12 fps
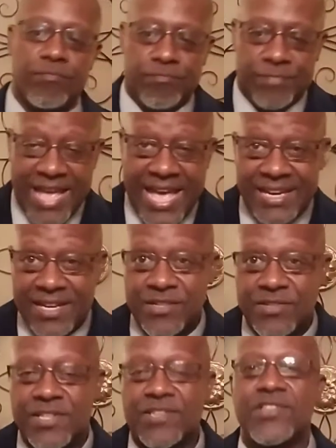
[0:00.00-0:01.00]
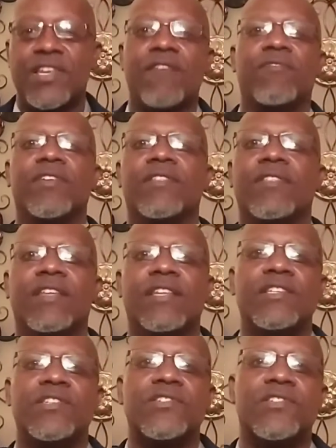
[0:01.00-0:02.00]
that is the 7th, and
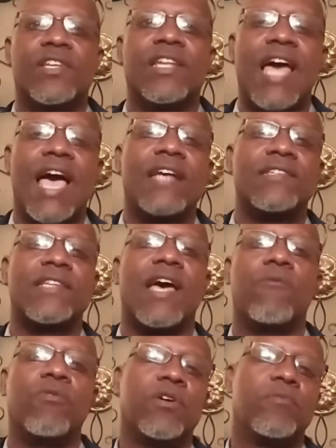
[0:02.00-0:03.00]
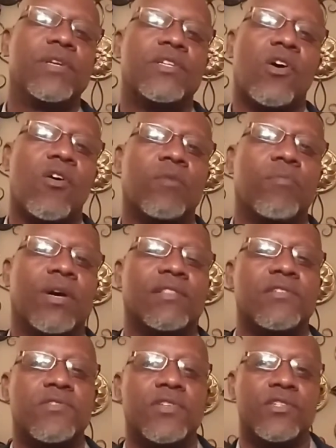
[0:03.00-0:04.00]
this is the last time we're going to be talking about
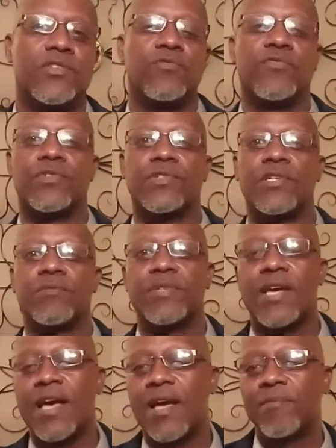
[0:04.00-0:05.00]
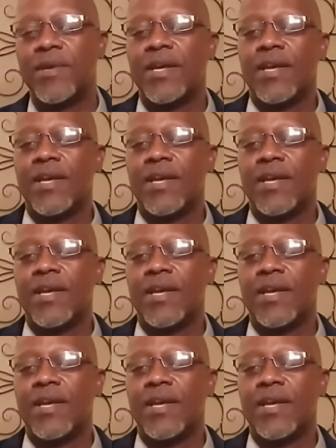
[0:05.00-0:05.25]
this issue for some time.